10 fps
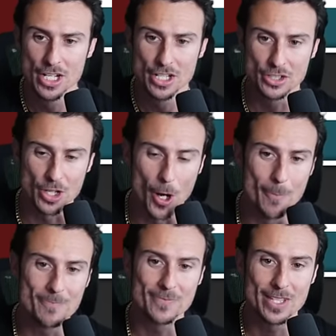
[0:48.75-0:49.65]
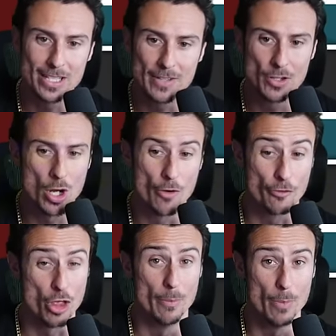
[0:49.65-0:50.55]
So even though
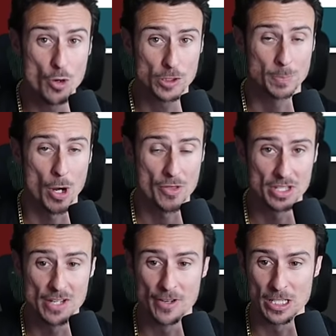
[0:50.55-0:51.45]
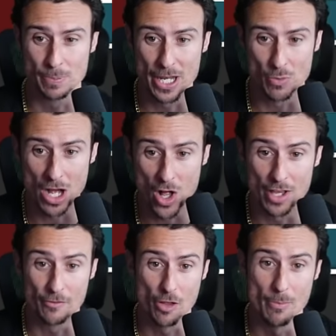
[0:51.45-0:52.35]
for the most part the defense played well
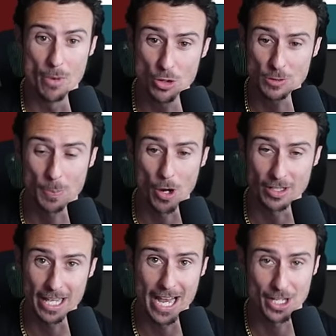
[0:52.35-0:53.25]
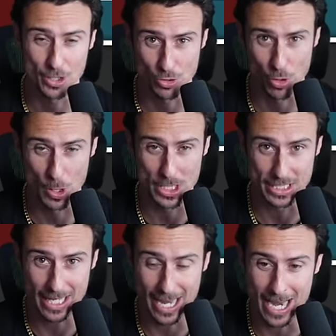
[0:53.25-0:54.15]
and for the most part they had control of this
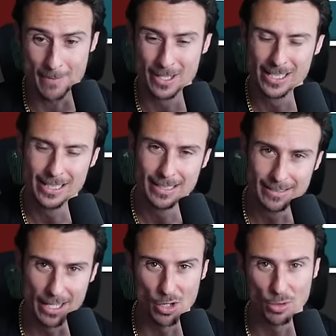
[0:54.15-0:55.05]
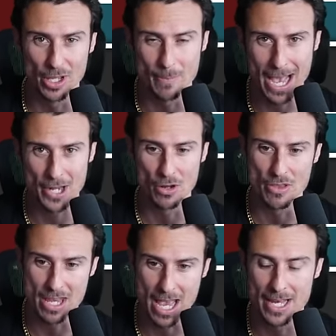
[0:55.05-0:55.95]
game, didn't really matter in
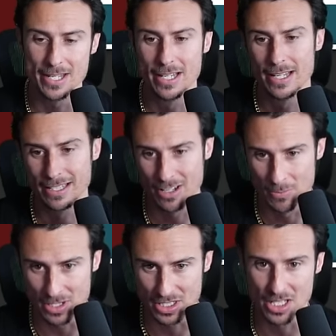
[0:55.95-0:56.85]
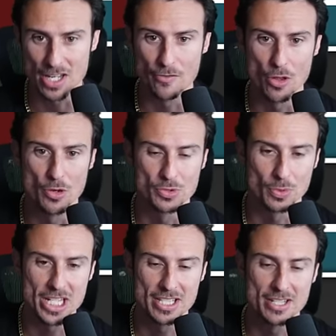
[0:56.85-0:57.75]
the end. Give him a C for those
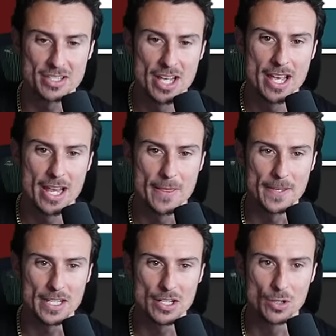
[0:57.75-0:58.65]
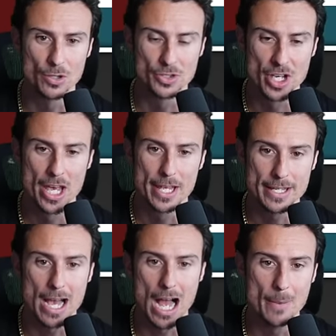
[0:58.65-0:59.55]
reasons. And the Eagles,
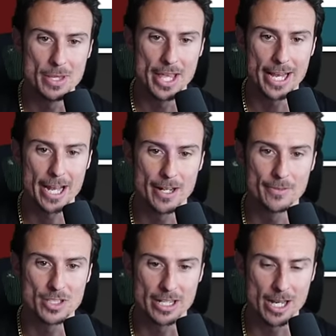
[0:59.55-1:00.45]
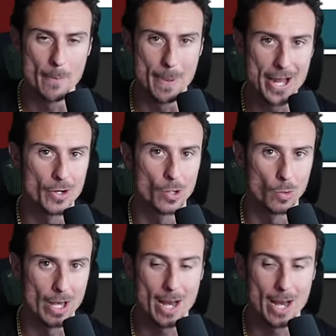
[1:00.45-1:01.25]
yeah, I mean they gotta to get a better grade.